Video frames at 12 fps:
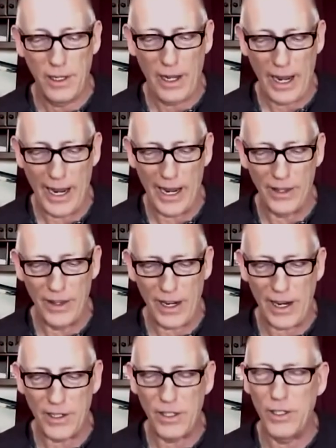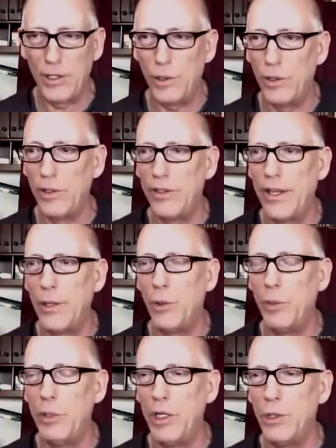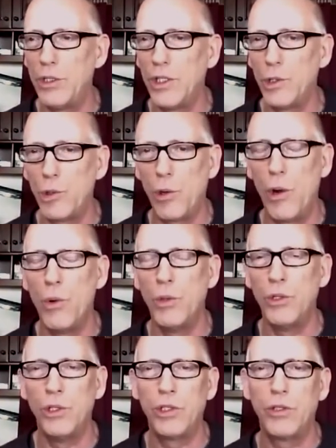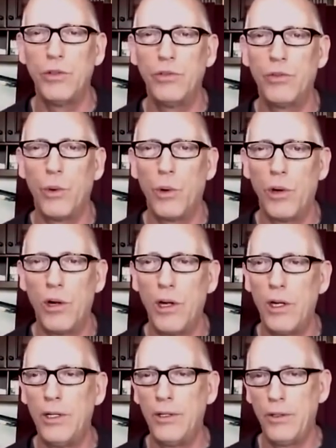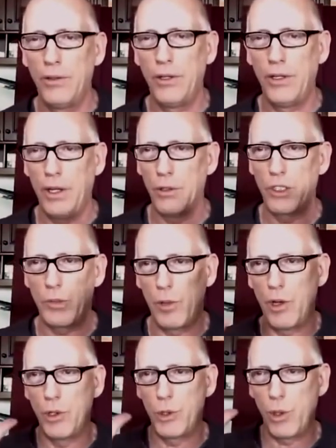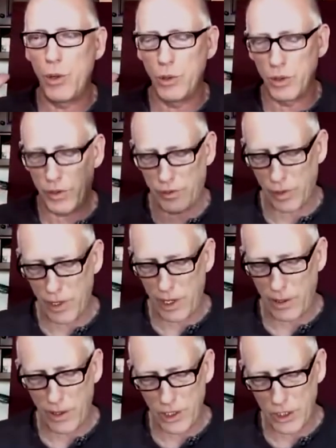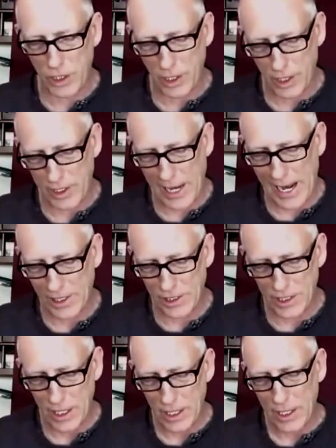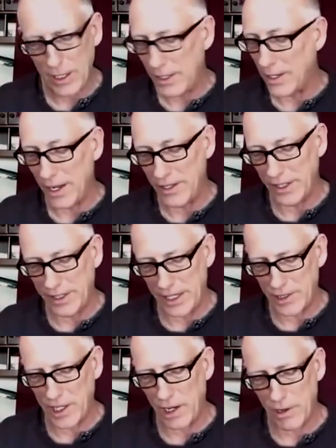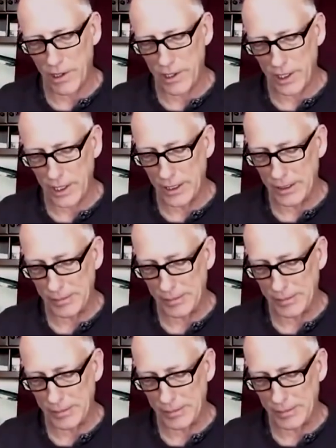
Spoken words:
And that they would be using drones for, small drones for terrorist attacks. I think that's guaranteed.